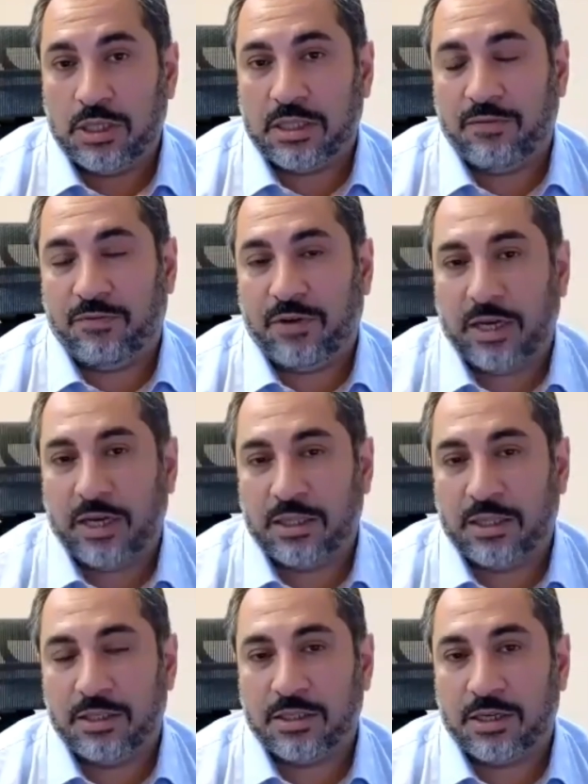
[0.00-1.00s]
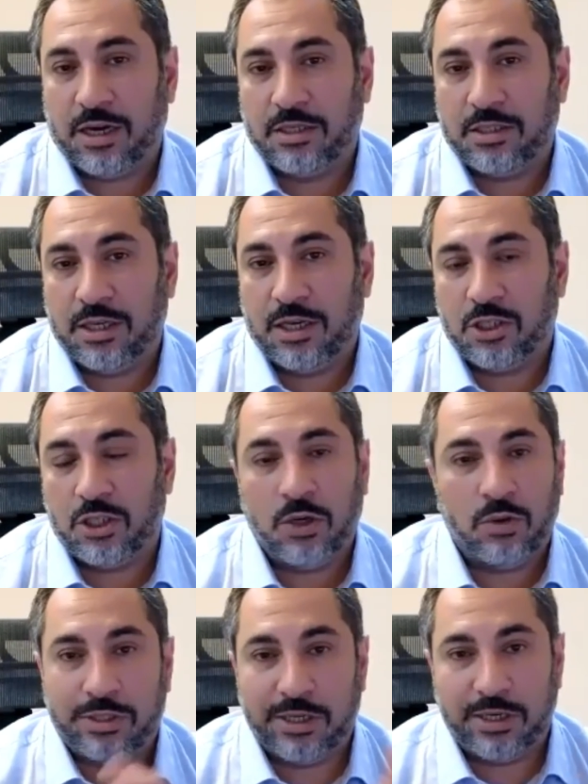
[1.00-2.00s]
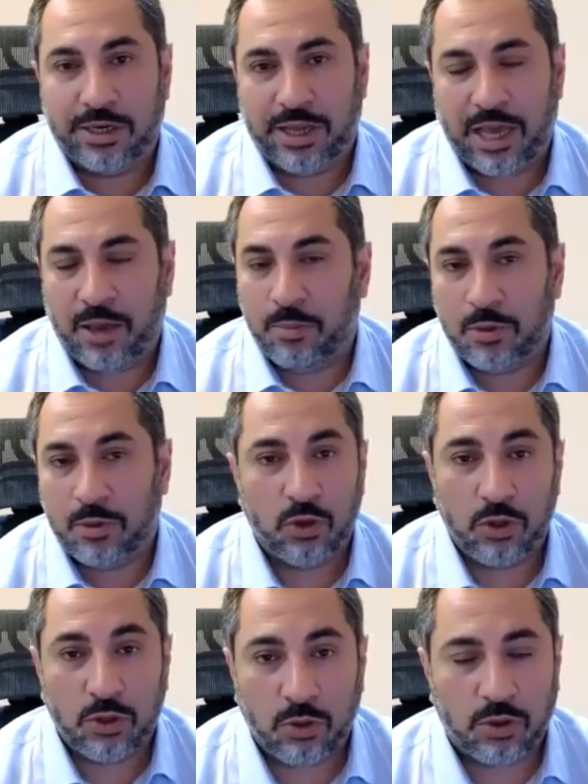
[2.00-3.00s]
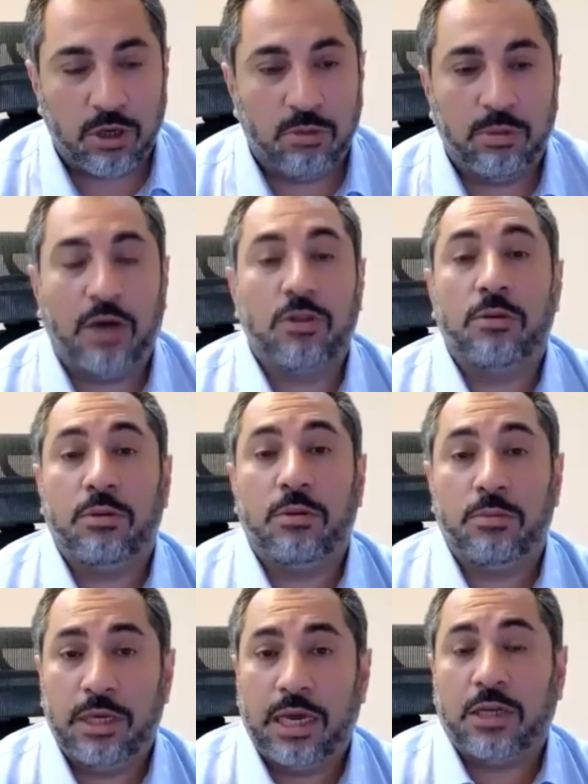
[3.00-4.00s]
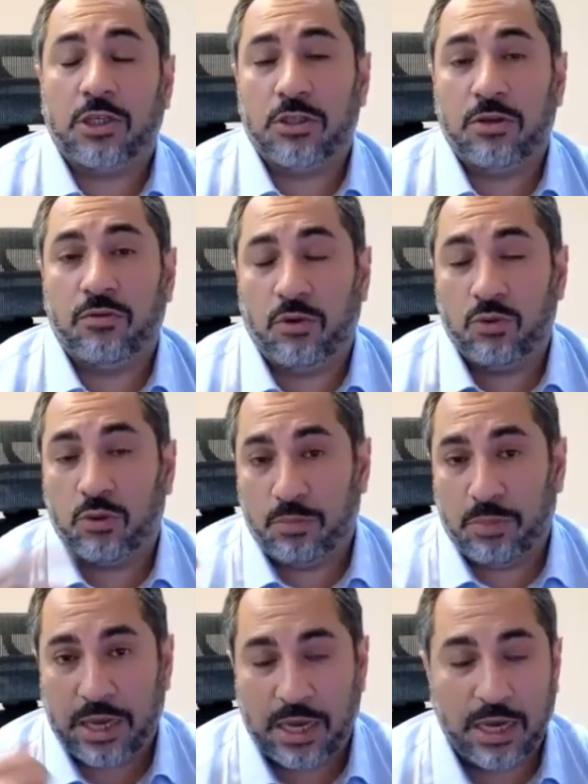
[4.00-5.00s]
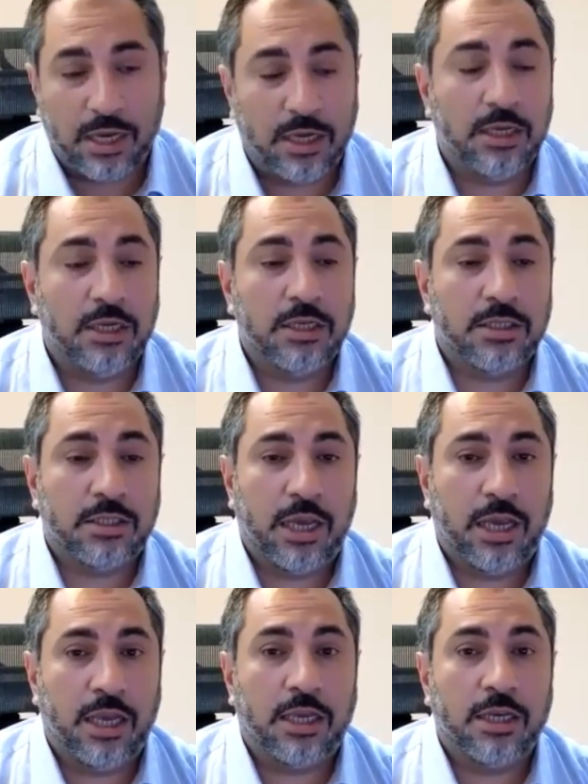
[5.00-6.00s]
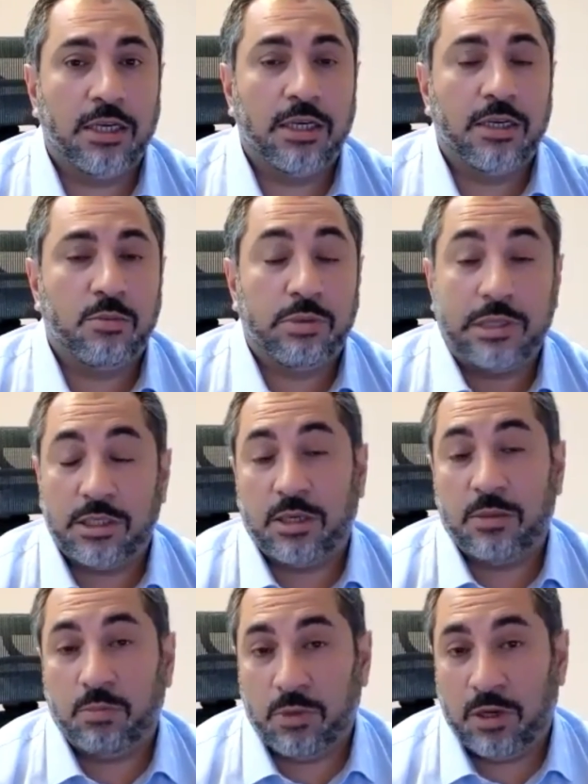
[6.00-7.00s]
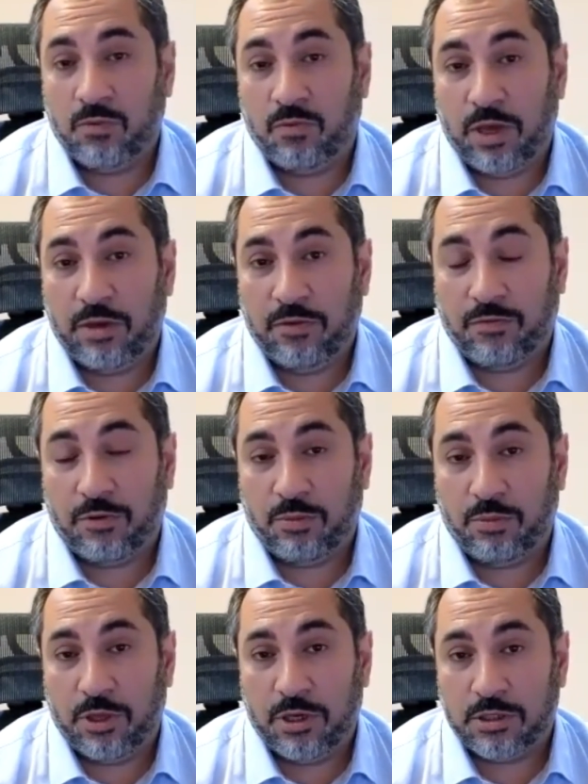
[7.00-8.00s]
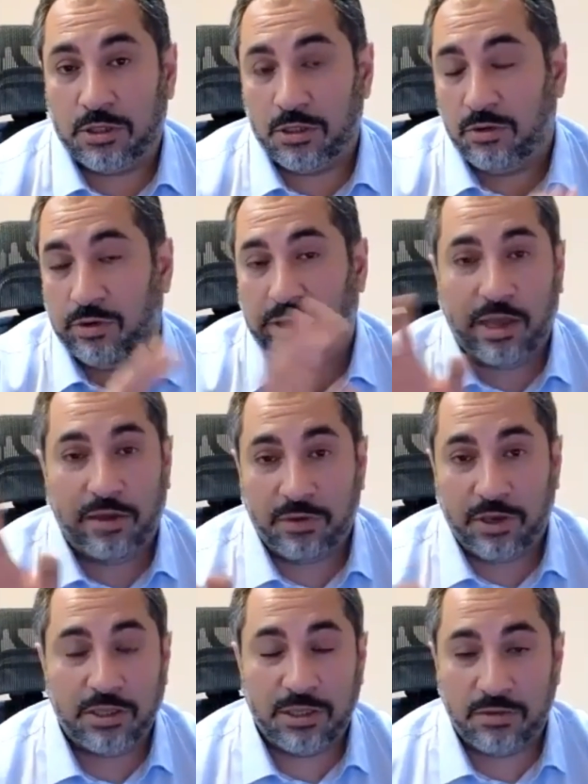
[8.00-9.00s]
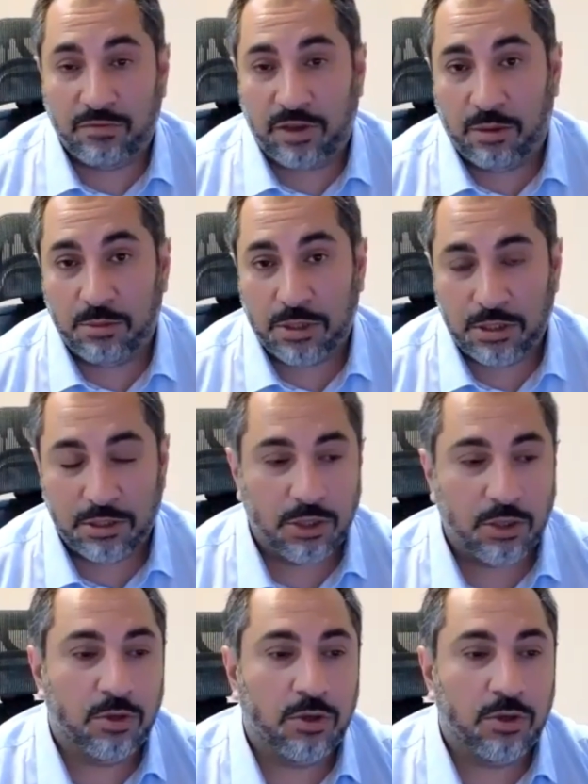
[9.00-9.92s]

fact that this guy says, no, it didn't happen. What are you talking about? He actually wrote back saying, please keep me away from this. I have kids and family. So